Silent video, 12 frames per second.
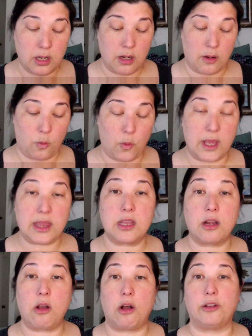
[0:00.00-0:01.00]
with the
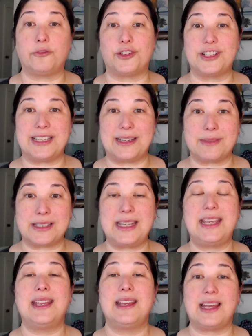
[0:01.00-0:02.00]
called for
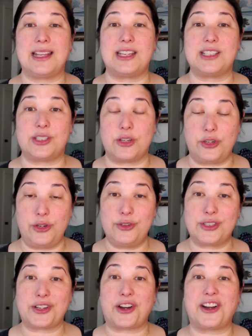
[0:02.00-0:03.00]
DMC, and this is a new
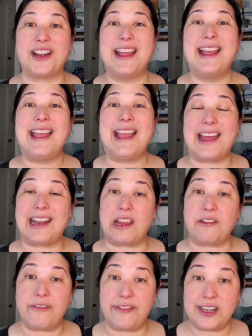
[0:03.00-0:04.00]
start and a
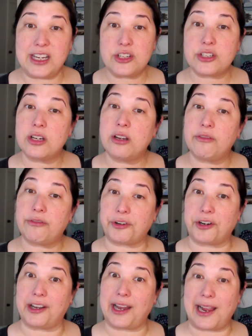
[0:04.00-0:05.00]
finish
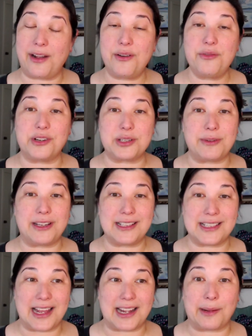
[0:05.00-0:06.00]
for now, which means
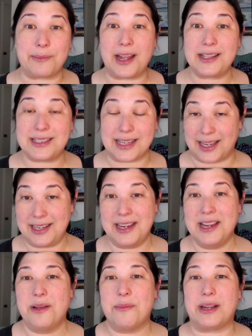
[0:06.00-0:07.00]
that I'm not done,
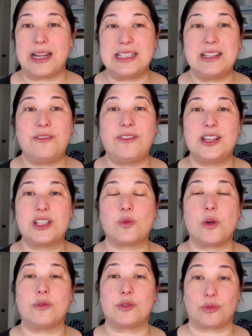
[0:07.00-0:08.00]
but I did finish
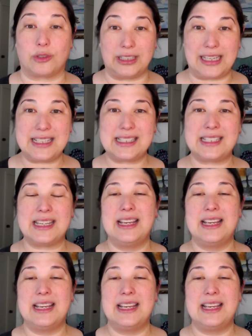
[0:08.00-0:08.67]
what was released,